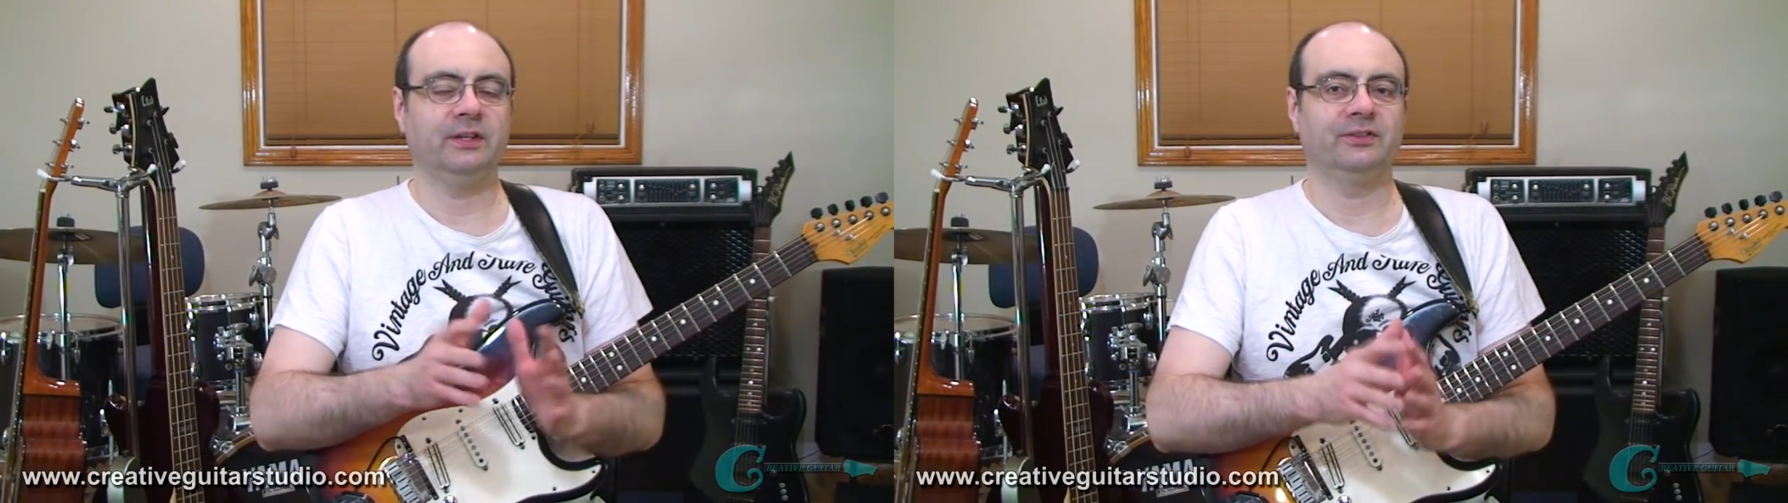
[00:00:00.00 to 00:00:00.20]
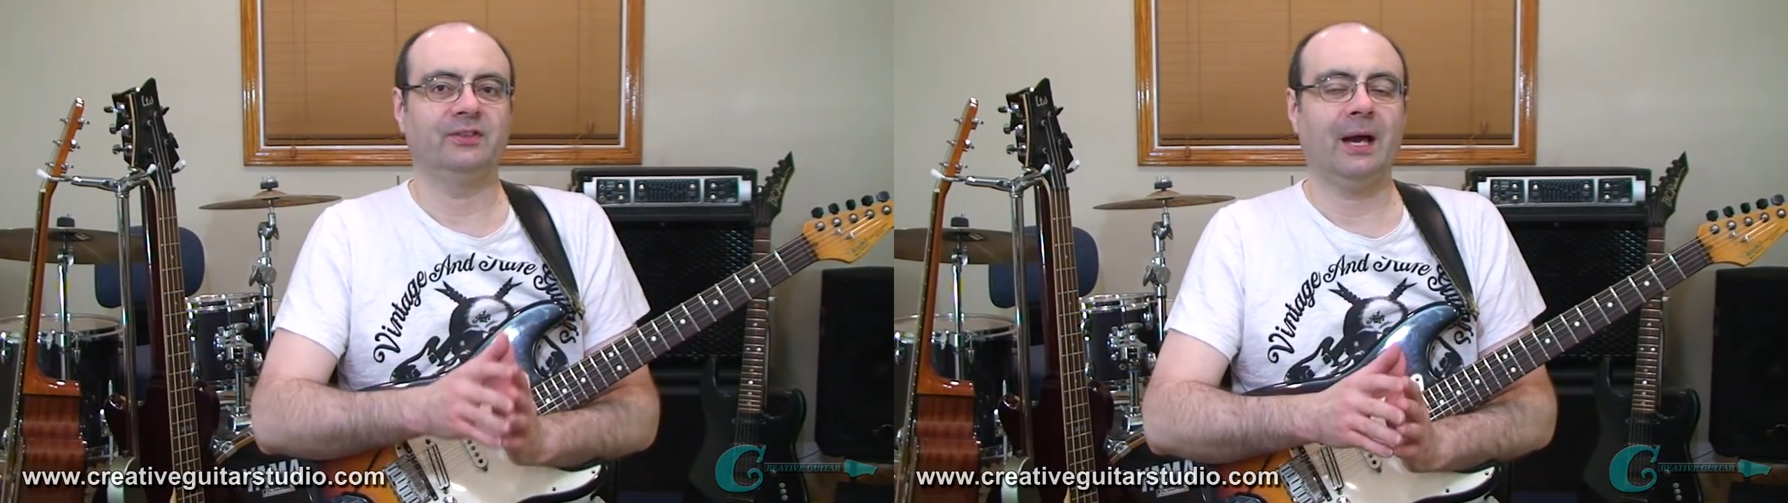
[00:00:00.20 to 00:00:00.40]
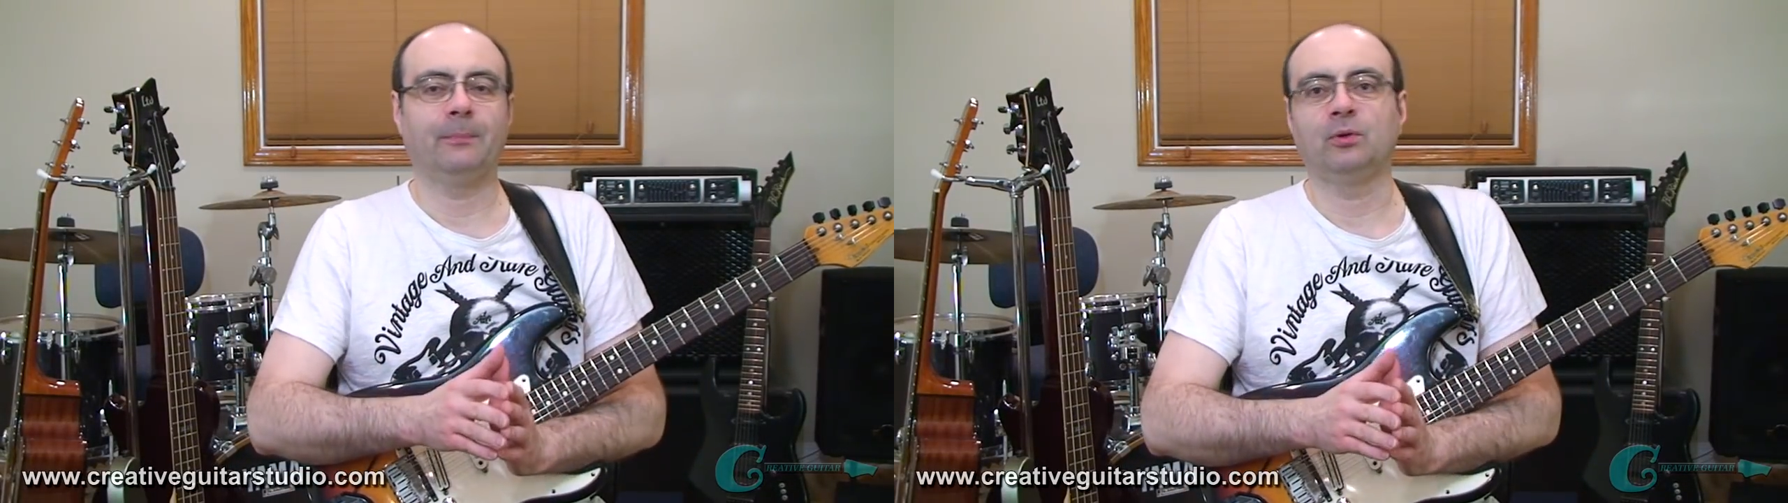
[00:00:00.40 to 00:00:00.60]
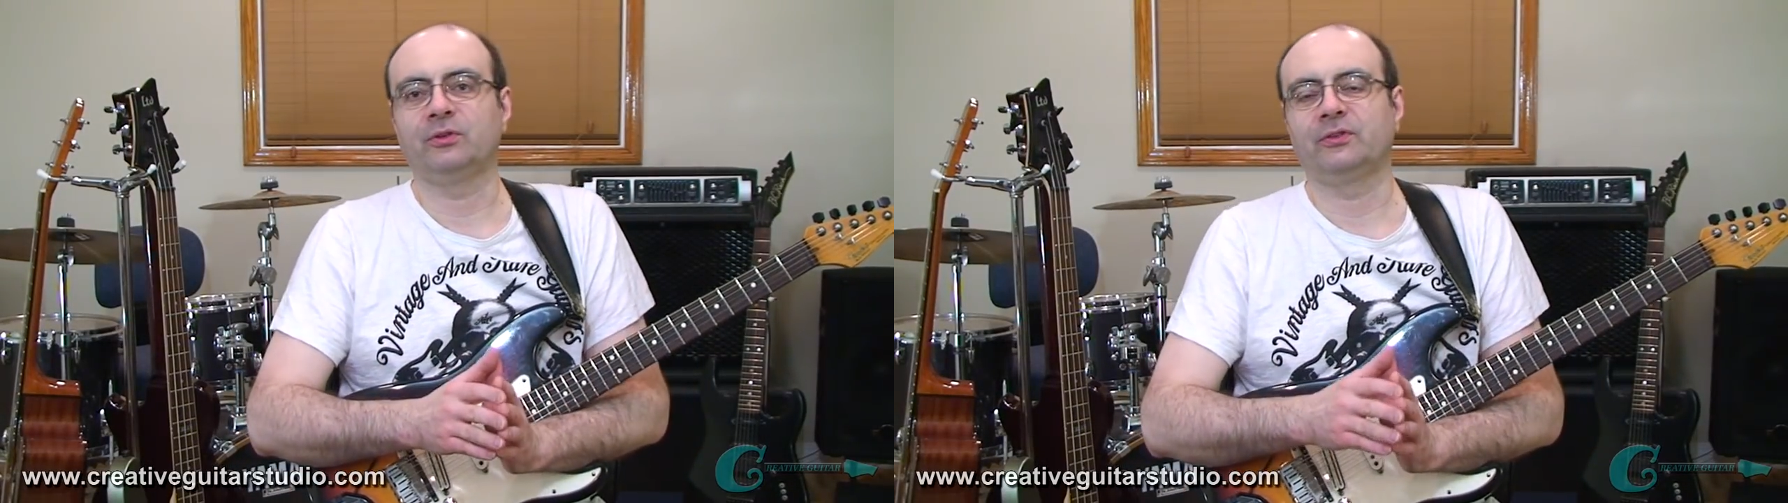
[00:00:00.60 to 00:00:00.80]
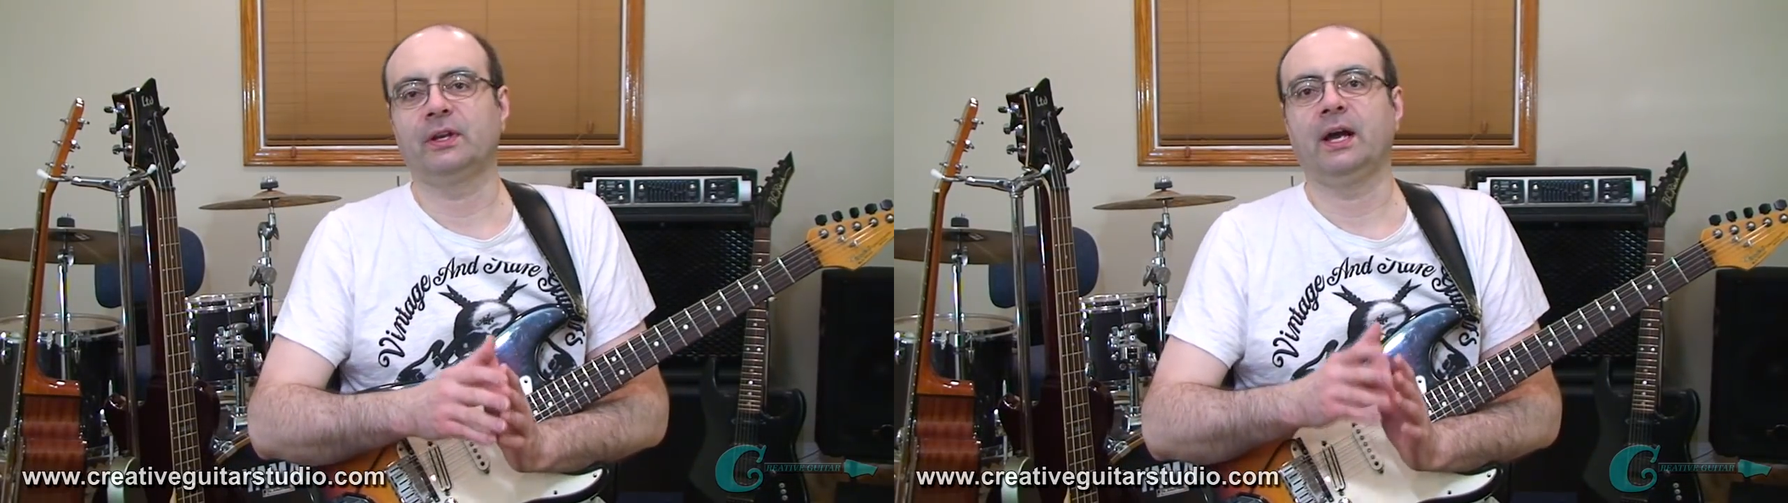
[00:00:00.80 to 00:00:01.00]

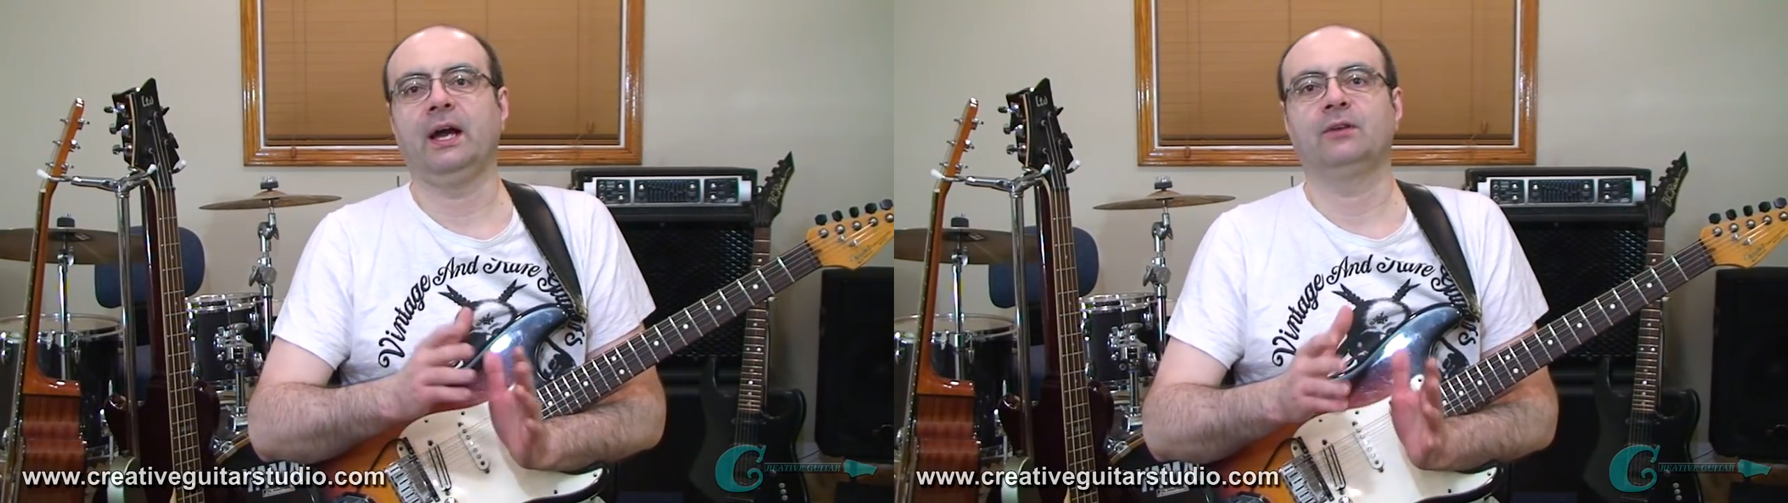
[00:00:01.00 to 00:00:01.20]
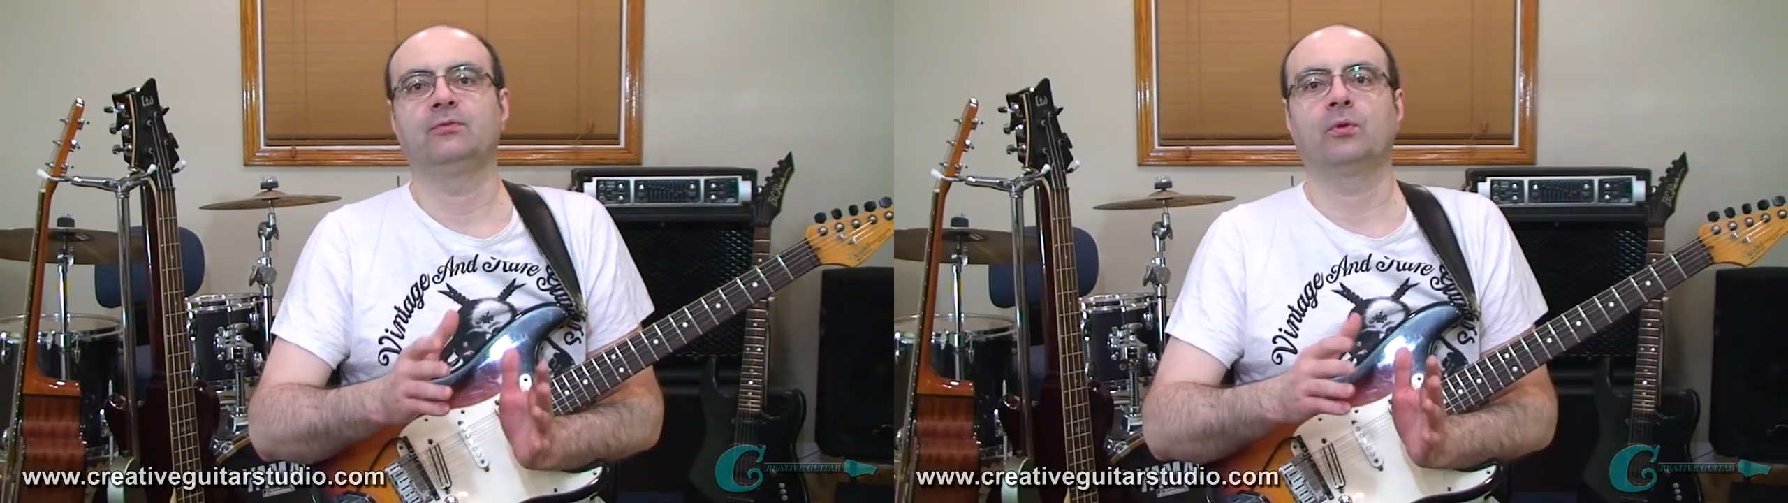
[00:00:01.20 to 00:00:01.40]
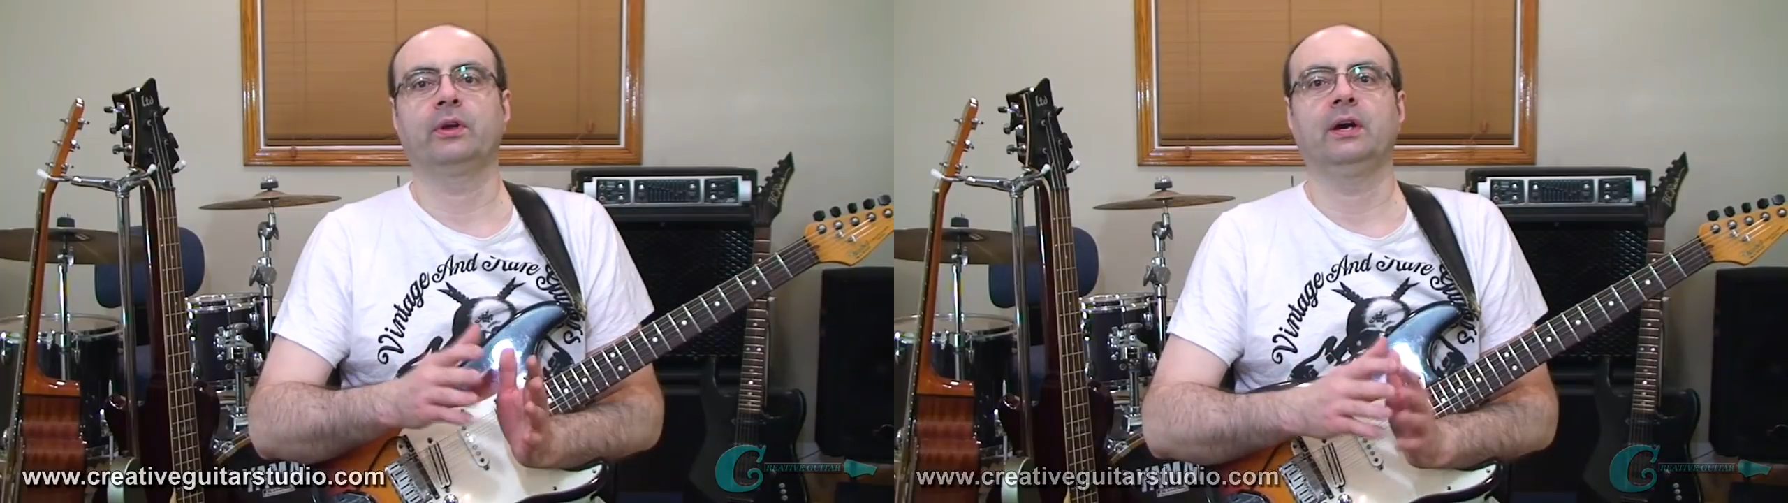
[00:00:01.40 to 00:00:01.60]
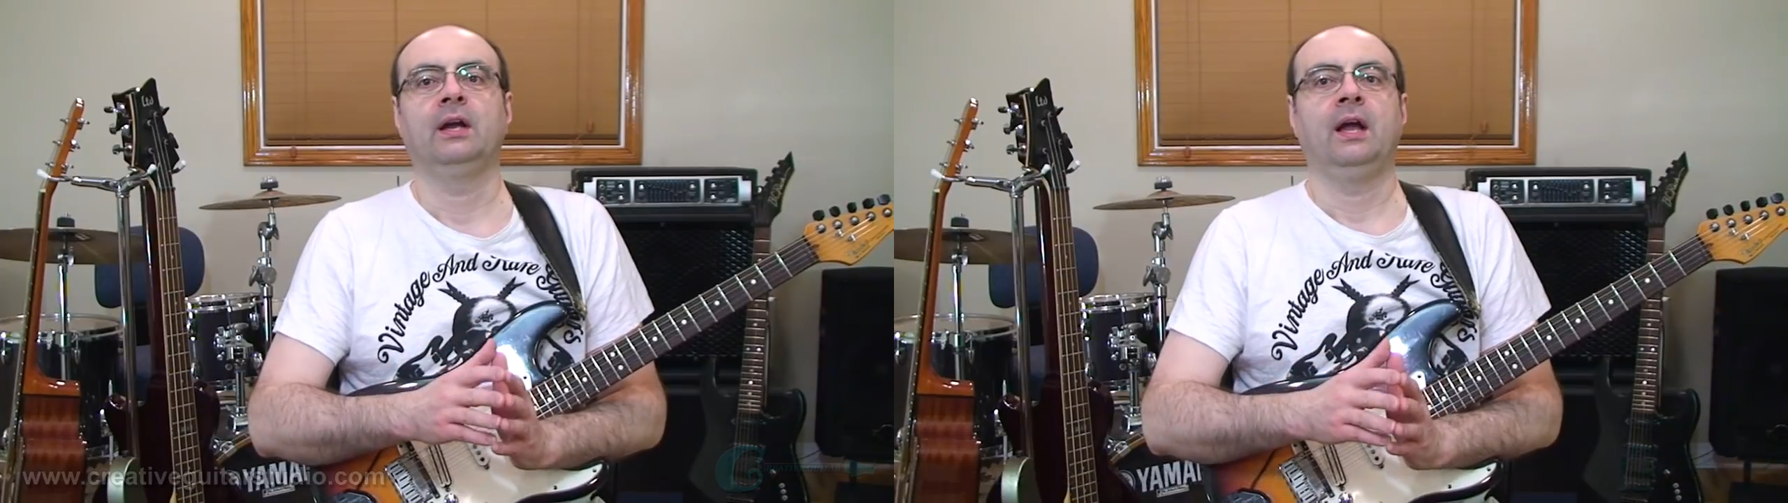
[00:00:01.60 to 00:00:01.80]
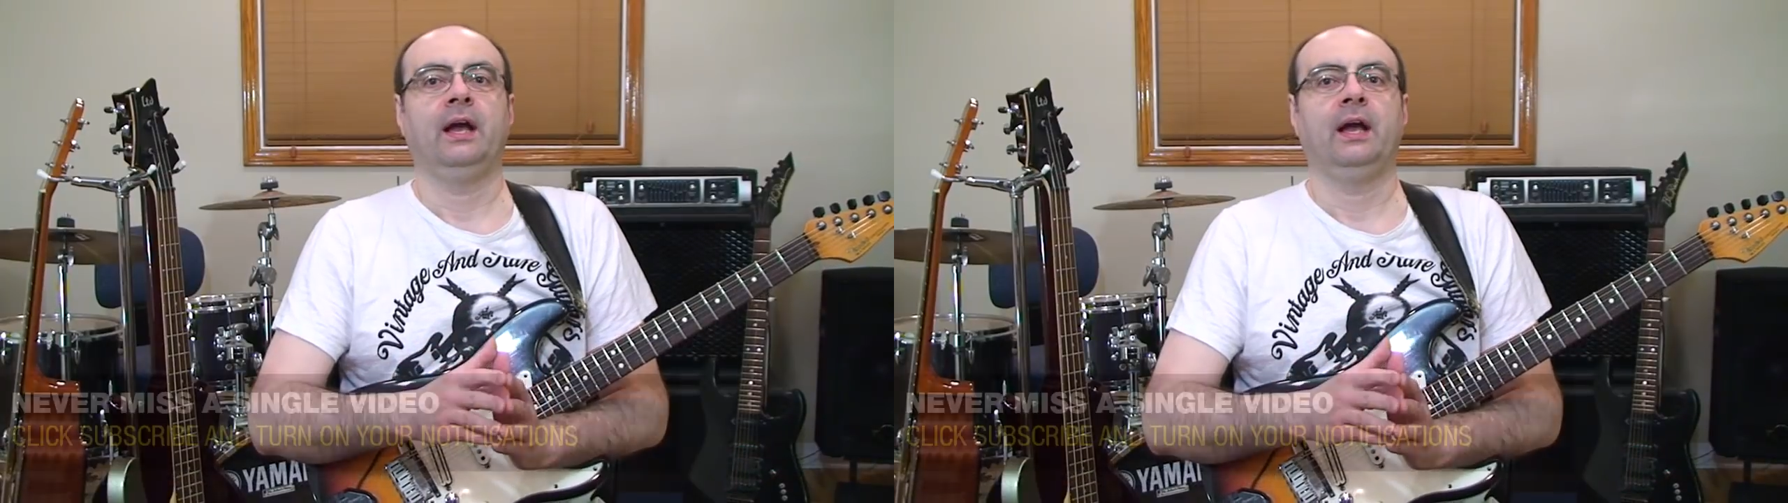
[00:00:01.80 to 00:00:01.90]
examples that I have for you.